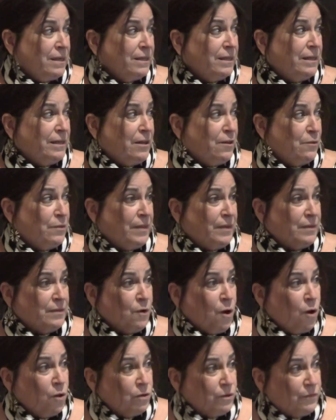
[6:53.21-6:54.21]
You
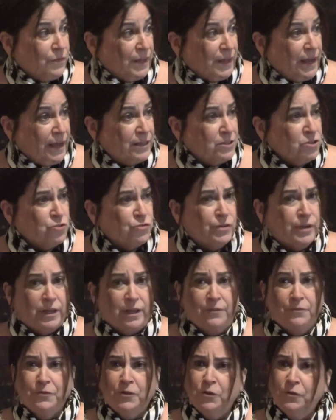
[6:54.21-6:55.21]
know, all of the entry.
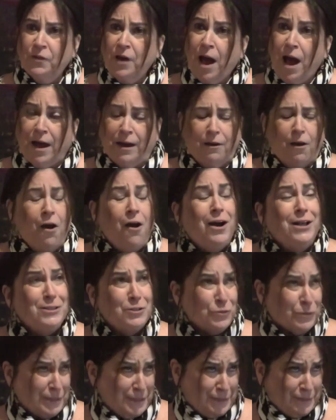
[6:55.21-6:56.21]
If you've got
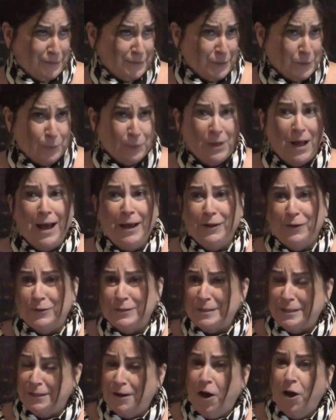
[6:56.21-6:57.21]
hundreds of
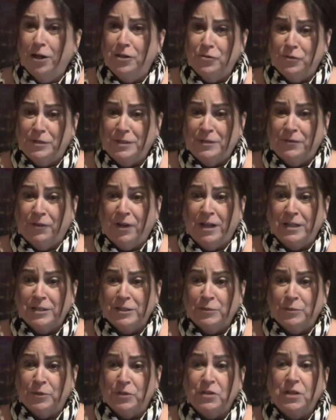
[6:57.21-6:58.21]
suppliers and hundreds of
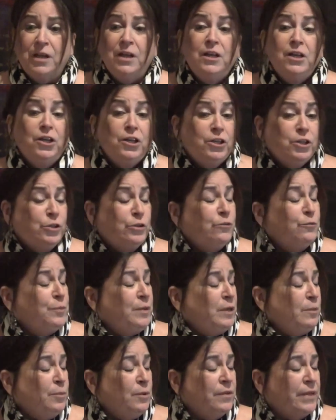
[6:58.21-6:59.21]
customers, you have
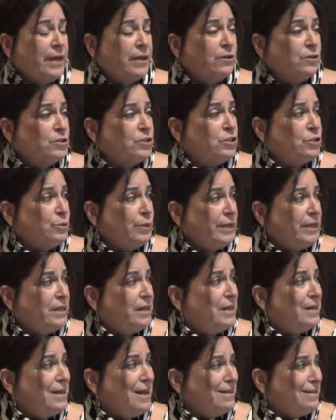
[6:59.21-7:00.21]
people that are
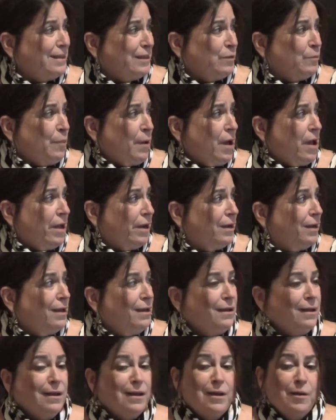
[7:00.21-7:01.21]
doing nothing
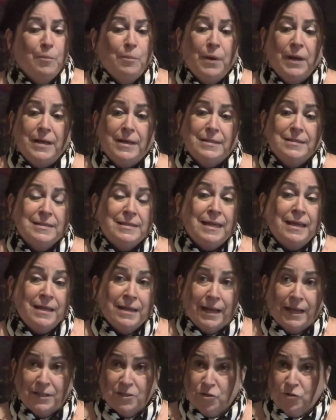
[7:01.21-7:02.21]
but
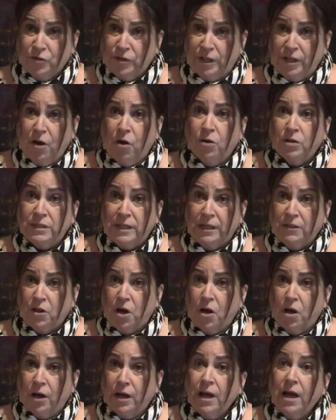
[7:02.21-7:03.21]
data entry all day
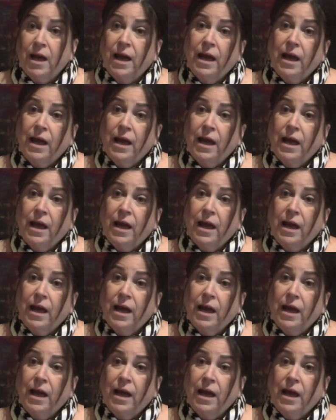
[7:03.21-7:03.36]
long.